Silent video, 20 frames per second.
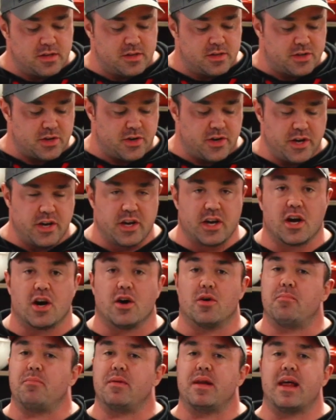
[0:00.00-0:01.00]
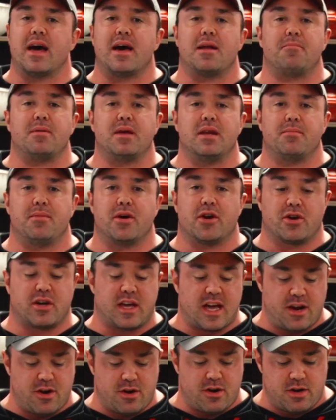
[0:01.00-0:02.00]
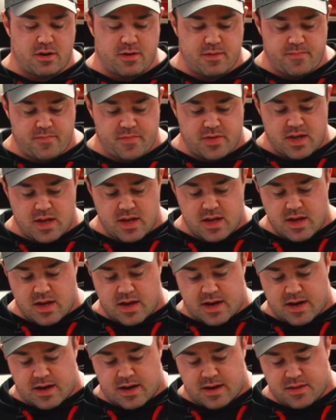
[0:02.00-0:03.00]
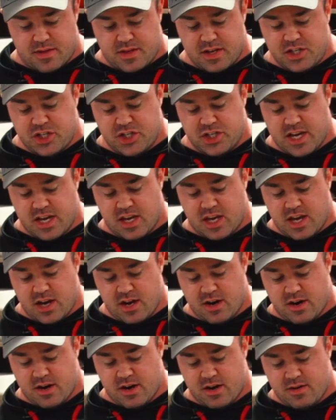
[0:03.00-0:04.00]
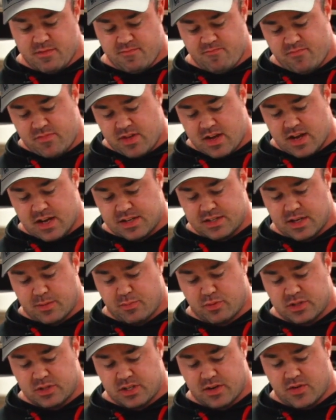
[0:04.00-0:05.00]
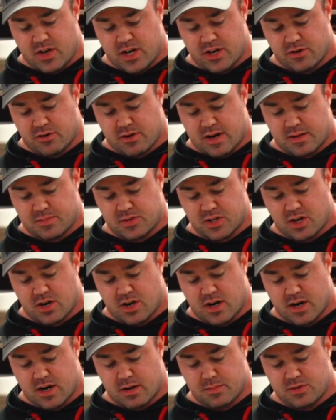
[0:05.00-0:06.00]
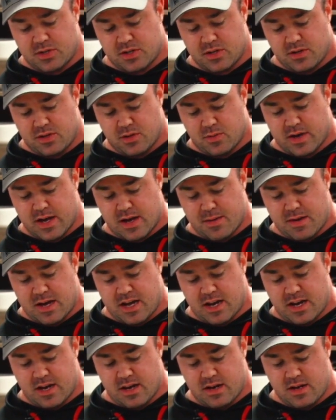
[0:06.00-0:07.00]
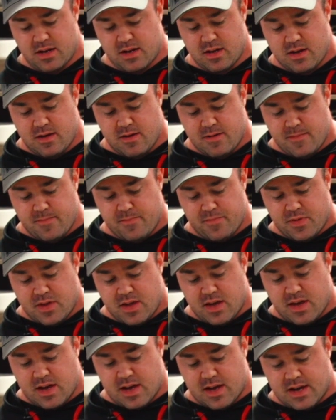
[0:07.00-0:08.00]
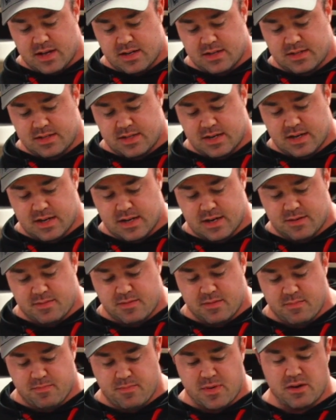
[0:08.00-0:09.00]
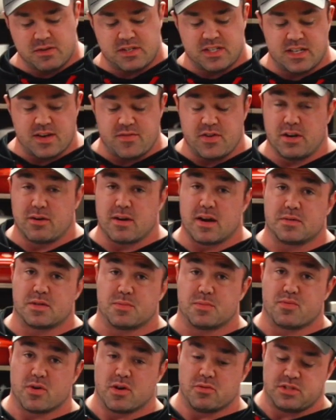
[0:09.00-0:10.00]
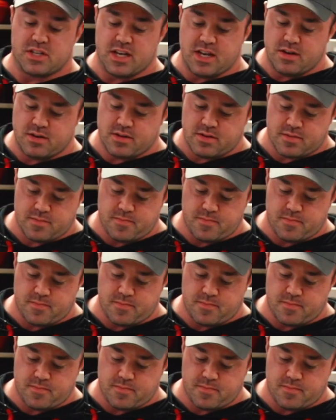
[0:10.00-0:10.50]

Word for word: So here you go, Banana Peanut Butter Gainer. This shake here has upwards of 100 grams of carbs, the way I made it. And about 70 grams of protein.